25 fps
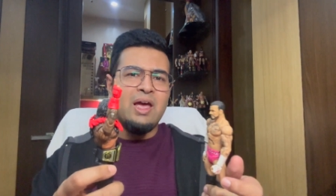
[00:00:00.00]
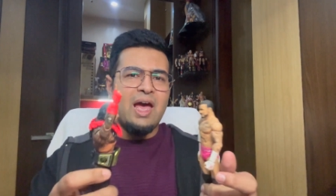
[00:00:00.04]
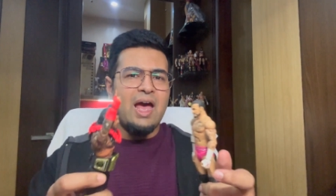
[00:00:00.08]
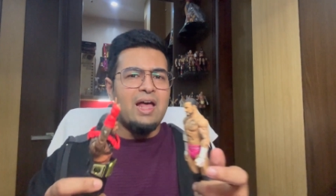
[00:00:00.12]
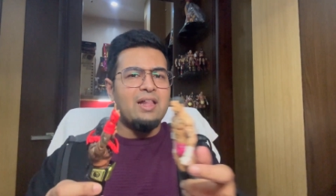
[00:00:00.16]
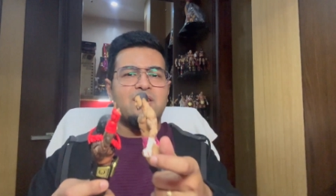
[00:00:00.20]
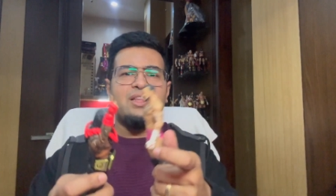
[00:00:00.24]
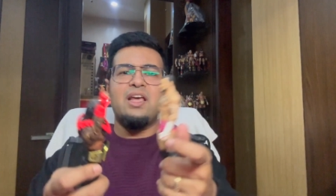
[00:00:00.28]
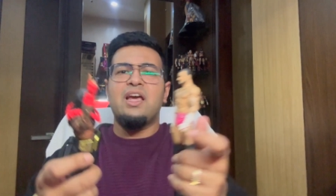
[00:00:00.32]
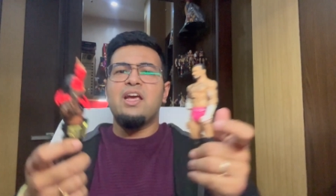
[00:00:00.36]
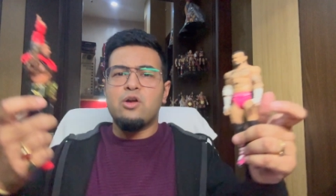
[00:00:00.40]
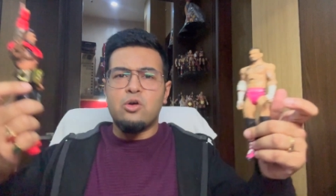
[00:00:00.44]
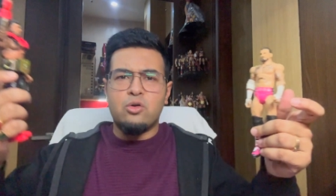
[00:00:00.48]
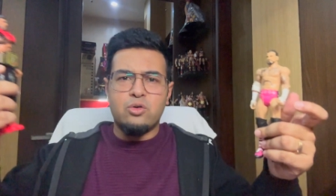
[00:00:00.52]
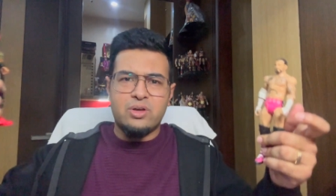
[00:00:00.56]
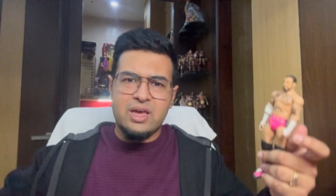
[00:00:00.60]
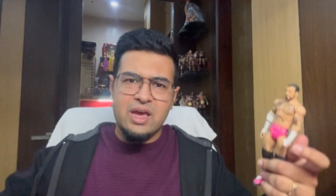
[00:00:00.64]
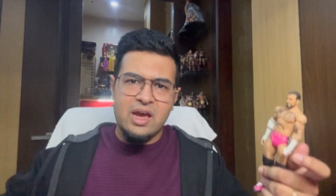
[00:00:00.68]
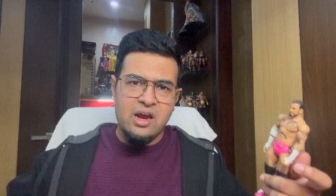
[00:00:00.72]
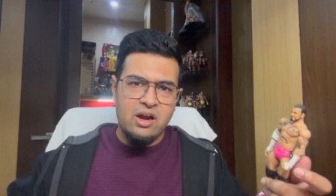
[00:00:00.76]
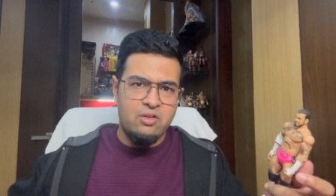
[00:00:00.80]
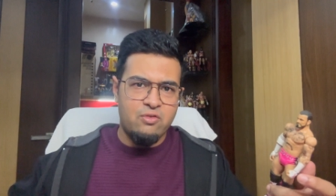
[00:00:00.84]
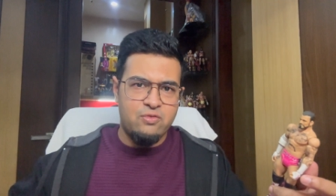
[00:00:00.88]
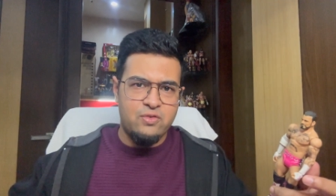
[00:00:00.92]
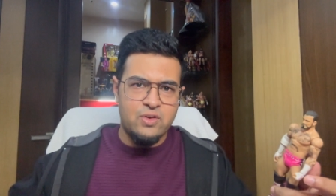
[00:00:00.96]
and they don't
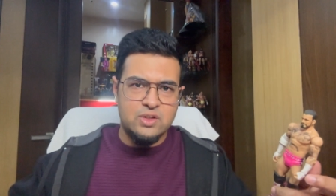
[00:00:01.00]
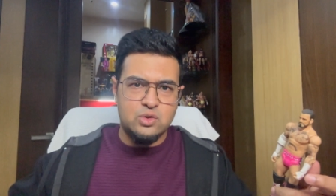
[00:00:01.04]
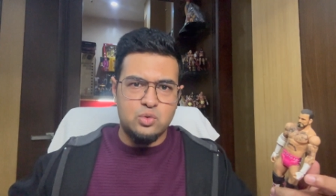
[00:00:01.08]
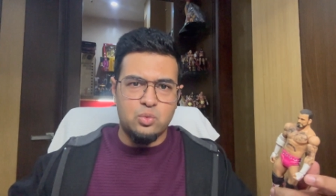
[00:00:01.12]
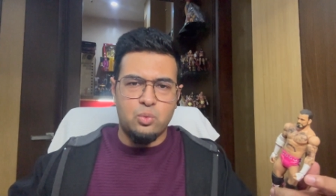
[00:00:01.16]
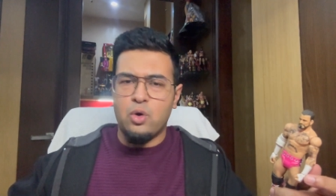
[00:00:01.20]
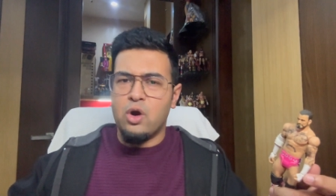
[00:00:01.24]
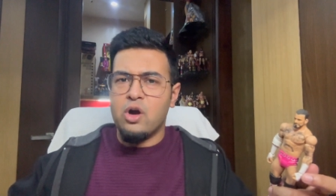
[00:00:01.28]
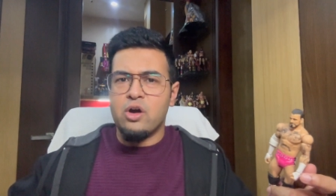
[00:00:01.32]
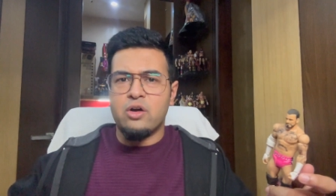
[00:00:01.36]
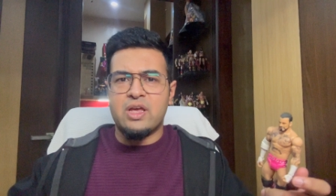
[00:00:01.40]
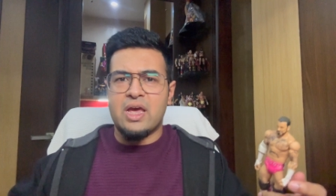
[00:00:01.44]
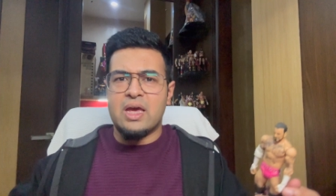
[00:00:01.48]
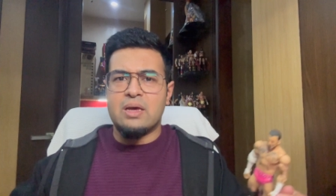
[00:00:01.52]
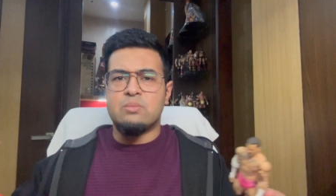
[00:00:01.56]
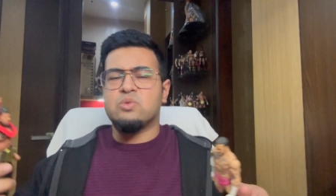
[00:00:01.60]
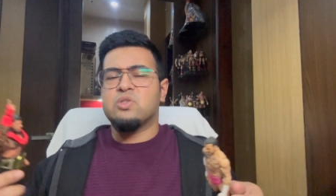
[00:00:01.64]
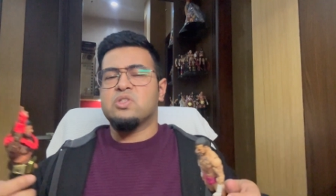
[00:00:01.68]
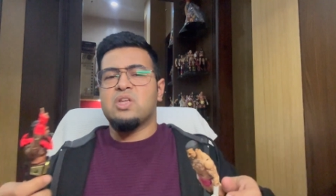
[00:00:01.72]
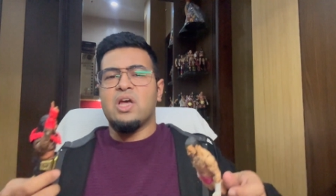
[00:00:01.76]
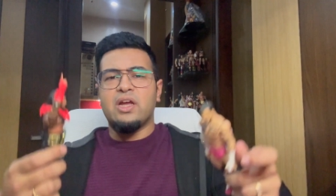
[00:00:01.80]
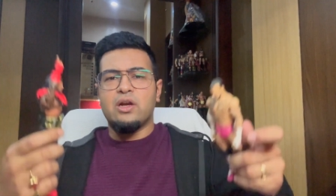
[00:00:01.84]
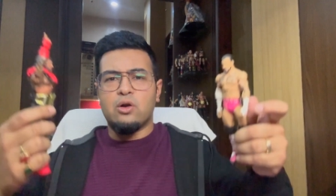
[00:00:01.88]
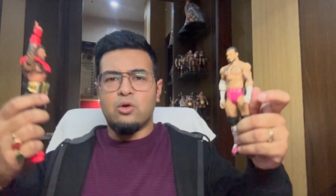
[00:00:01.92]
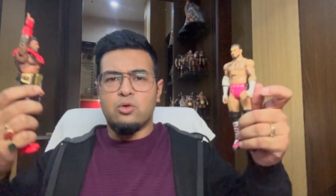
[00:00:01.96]
care if it's WarGames,
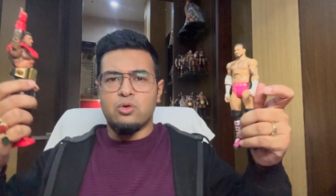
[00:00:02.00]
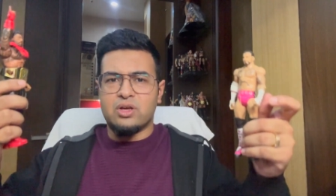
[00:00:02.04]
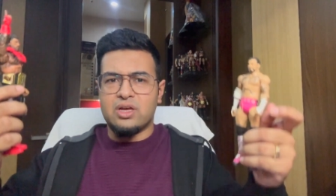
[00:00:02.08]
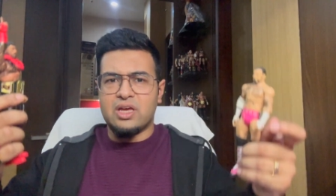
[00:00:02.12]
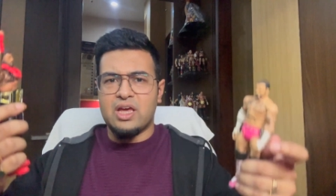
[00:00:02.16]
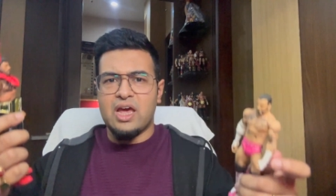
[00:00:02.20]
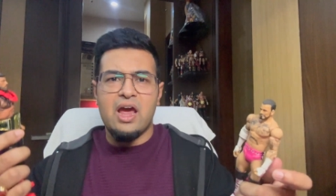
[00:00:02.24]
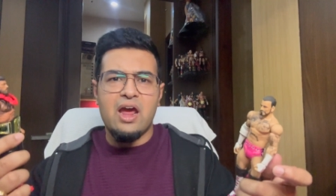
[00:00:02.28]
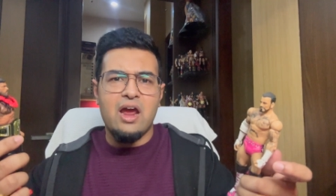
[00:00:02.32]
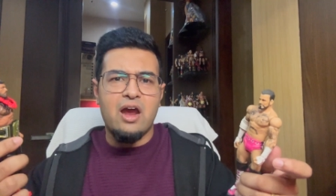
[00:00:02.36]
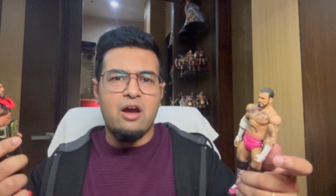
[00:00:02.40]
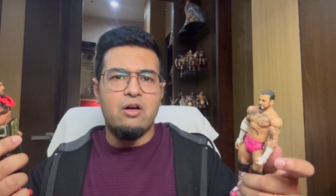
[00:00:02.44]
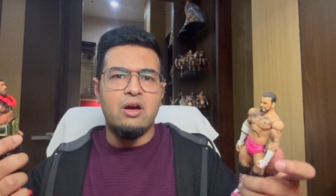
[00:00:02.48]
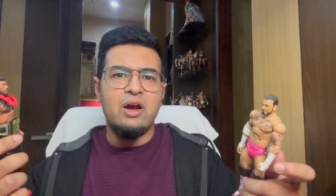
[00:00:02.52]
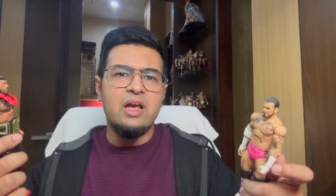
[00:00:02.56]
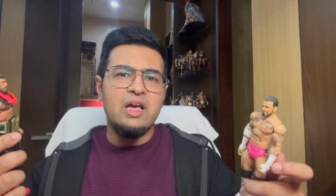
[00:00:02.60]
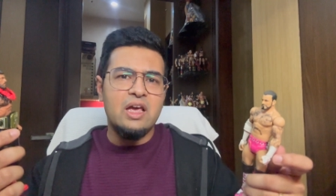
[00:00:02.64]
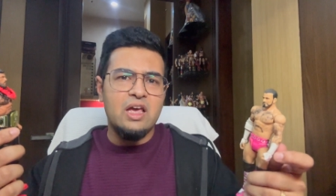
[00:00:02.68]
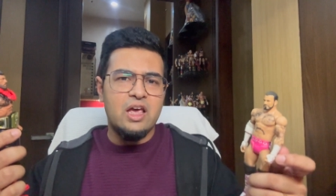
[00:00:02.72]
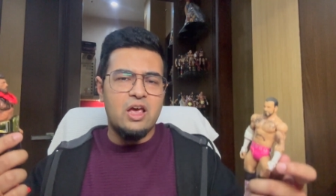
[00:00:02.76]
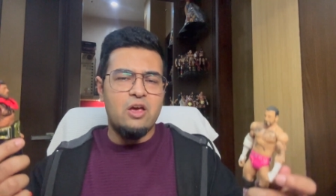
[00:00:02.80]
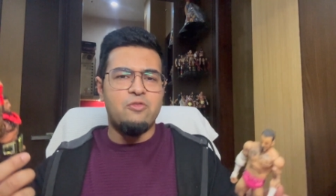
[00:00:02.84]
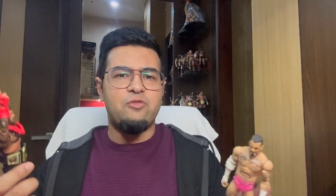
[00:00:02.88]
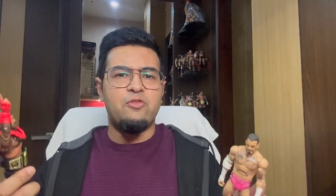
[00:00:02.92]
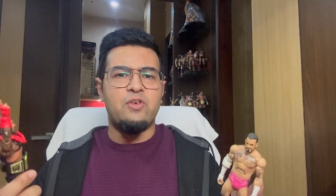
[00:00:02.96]
they don't care
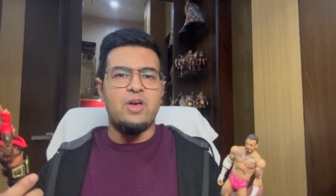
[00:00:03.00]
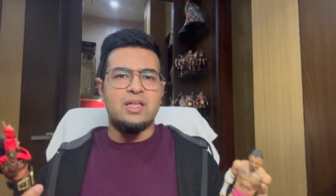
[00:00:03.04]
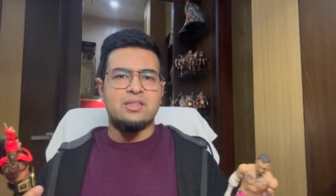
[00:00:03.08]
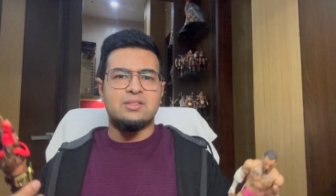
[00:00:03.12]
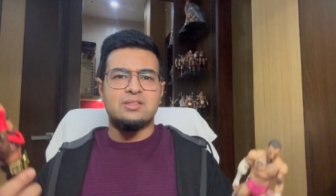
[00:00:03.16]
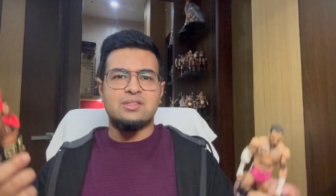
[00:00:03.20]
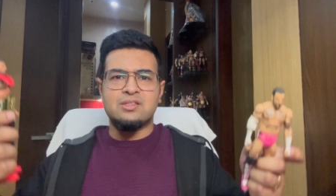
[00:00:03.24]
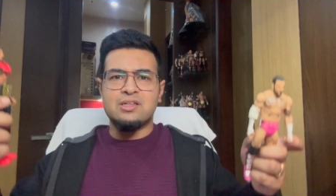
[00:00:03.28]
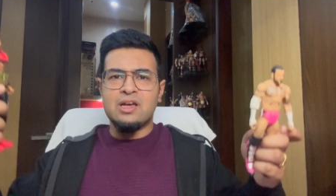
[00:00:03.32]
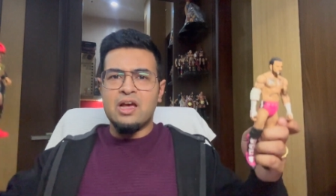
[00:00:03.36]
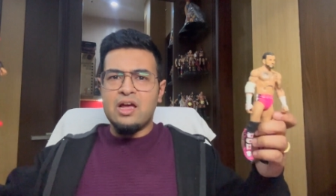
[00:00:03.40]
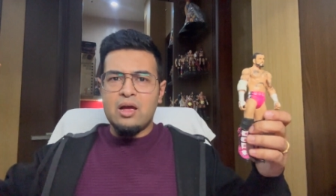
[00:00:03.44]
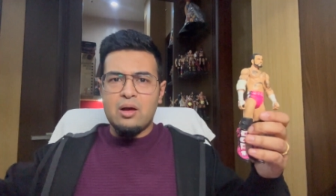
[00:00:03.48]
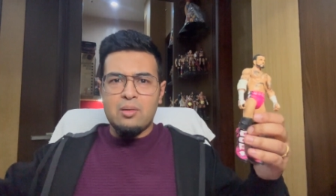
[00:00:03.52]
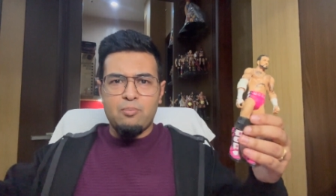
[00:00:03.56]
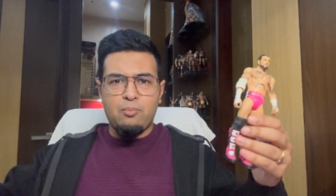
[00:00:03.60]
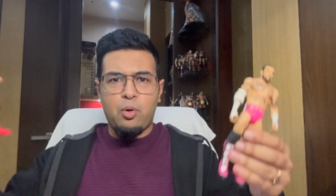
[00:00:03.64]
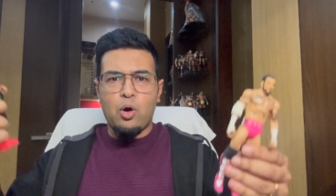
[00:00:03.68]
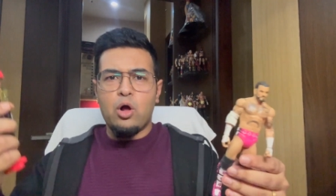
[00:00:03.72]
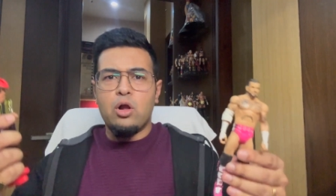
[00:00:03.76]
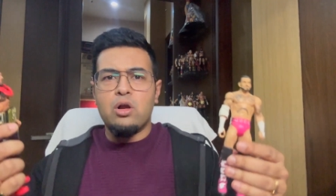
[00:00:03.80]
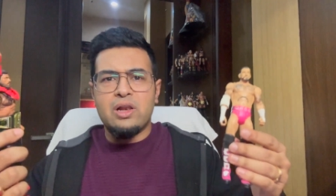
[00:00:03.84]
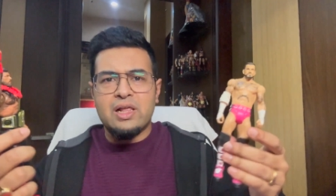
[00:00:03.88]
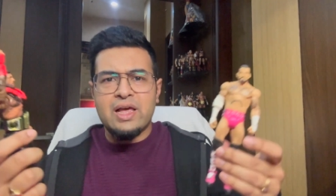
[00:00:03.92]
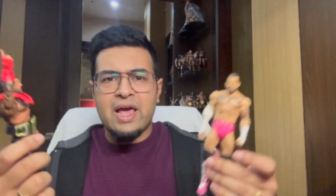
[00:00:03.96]
if it's
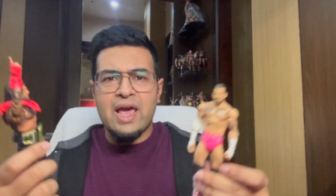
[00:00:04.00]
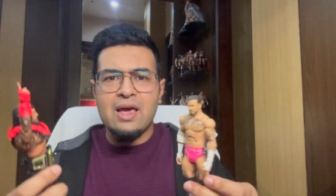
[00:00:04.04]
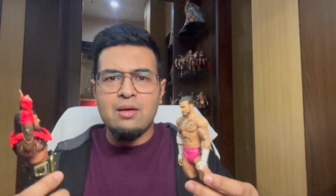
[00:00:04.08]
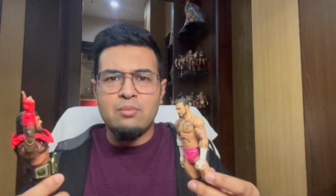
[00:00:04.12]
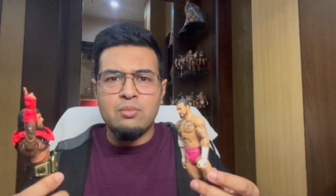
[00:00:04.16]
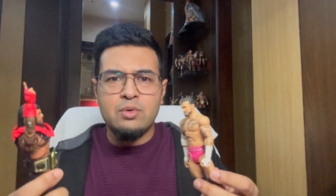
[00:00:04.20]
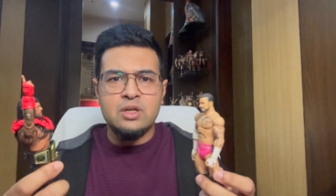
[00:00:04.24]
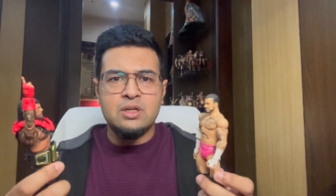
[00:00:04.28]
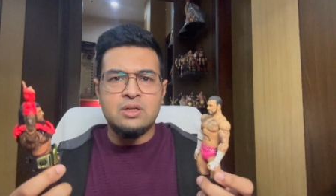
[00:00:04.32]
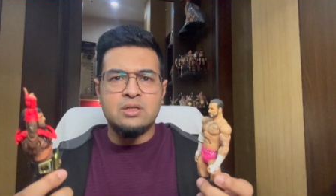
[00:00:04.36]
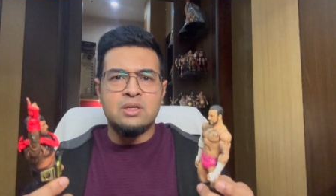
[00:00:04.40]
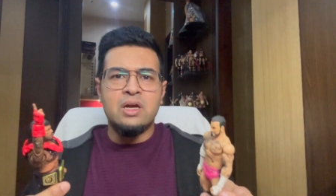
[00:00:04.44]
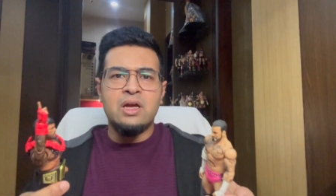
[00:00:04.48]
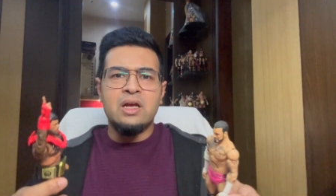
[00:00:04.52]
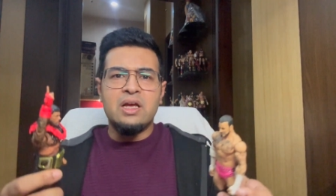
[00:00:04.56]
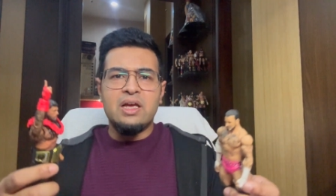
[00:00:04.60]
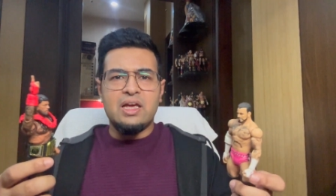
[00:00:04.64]
Paul Heyman,